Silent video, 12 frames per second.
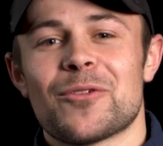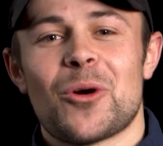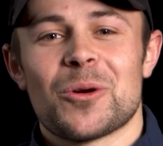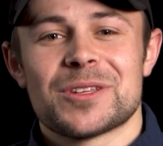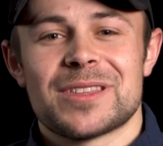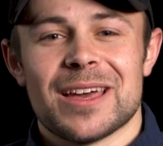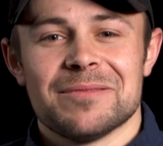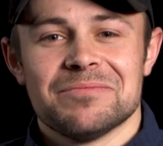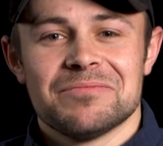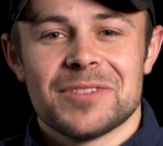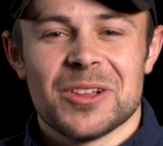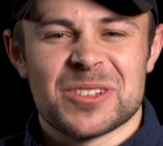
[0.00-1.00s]
of course, that
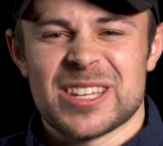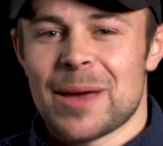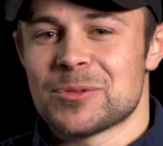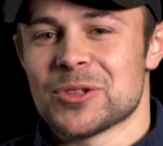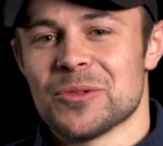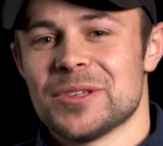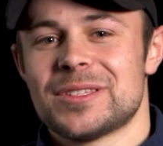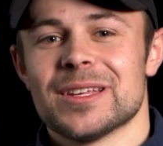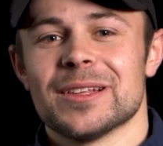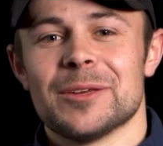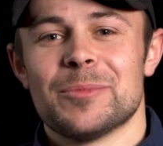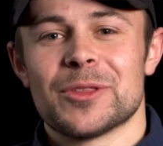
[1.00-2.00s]
looks absolutely
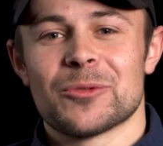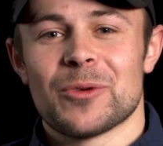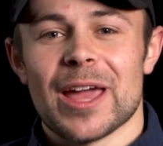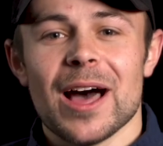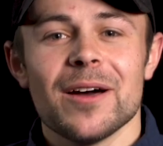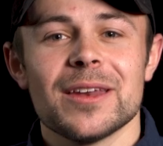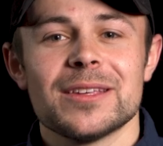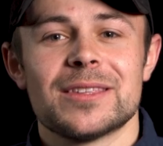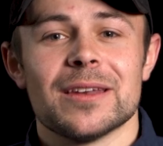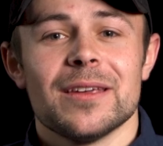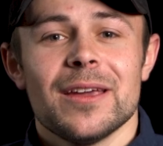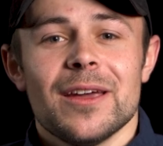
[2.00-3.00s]
silly, but the reality is
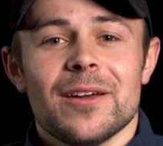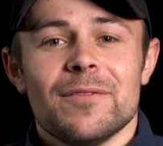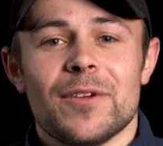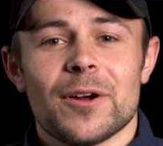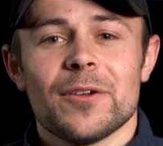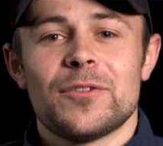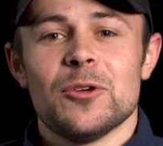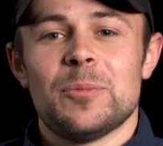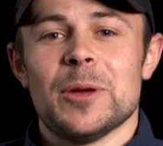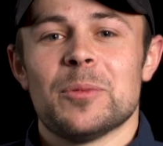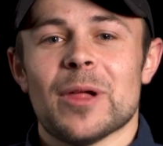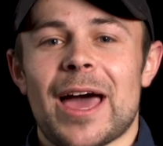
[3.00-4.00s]
that very few
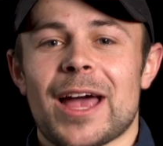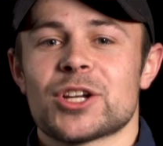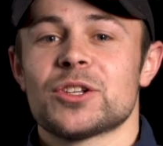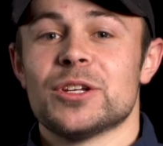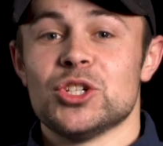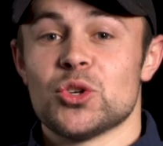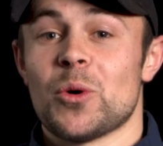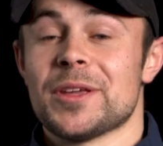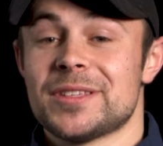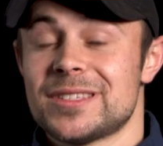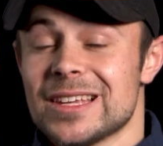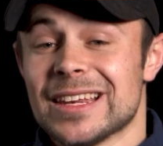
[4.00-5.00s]
people actually enjoy
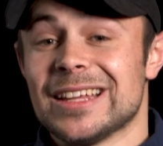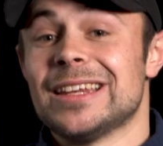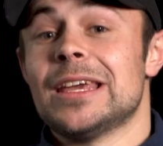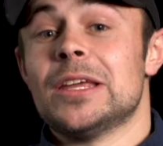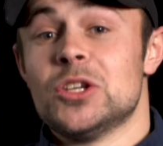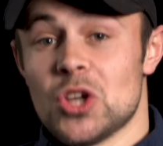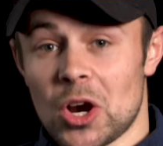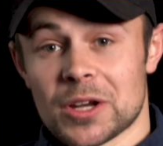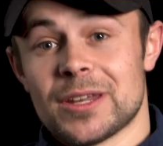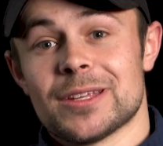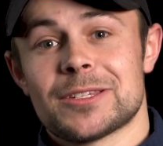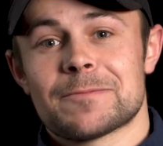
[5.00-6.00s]
sitting in
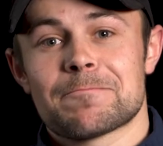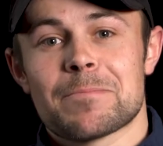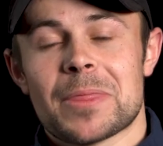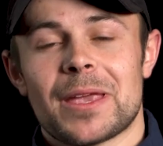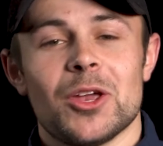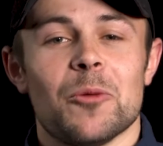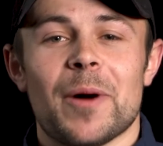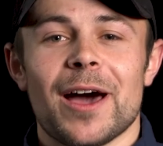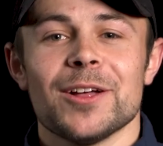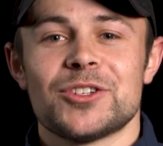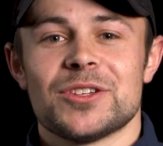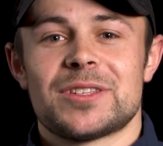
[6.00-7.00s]
darkness. You know,
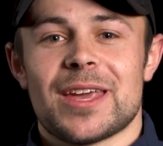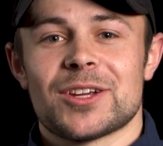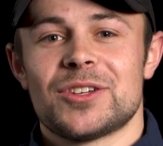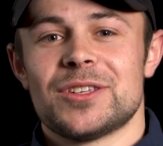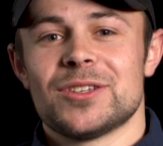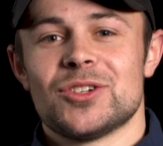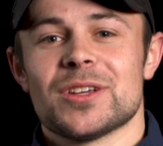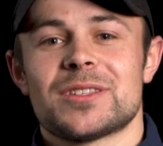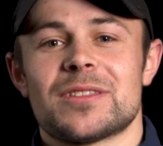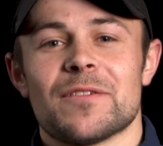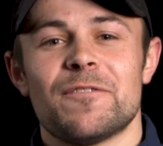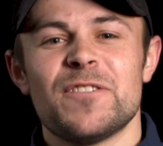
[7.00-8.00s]
biologists actually
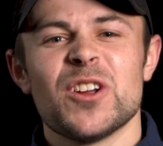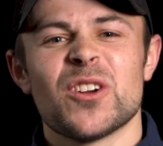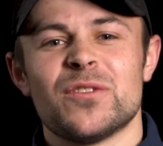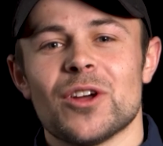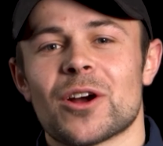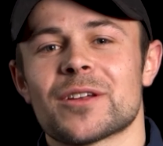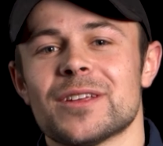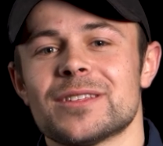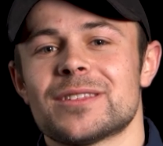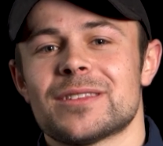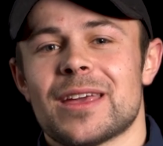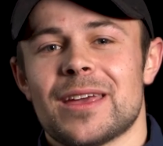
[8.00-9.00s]
suggest the fear of
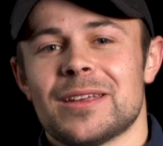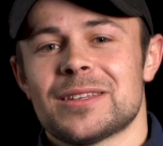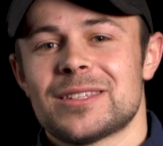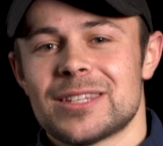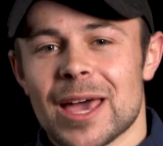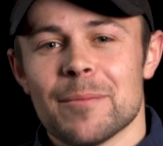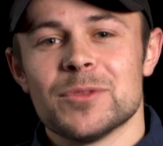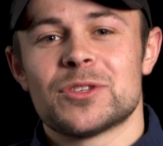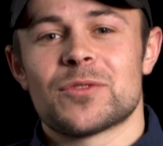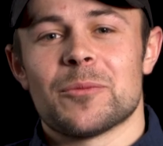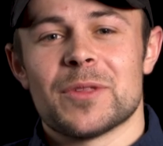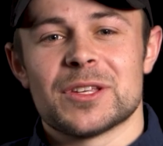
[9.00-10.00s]
darkness stems
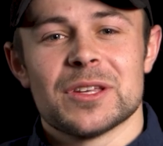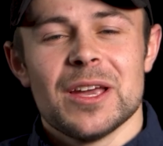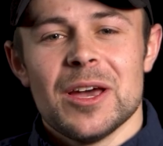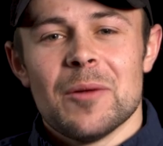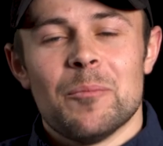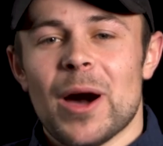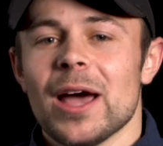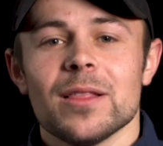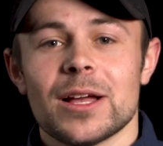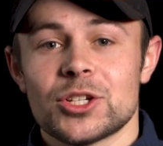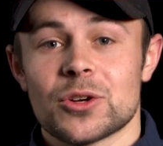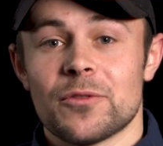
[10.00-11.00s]
from this
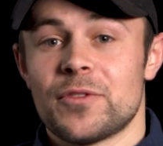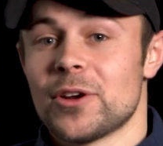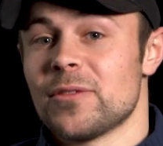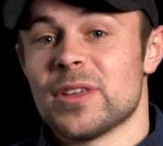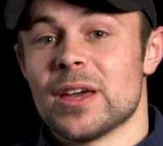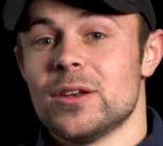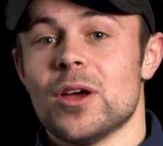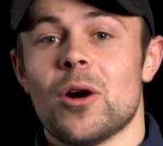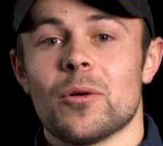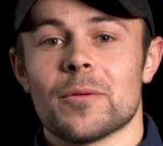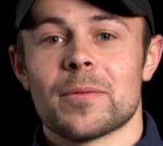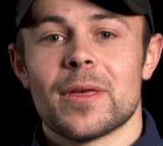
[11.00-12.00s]
biological fear of the
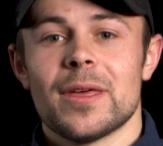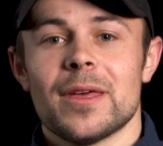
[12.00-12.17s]
unknown,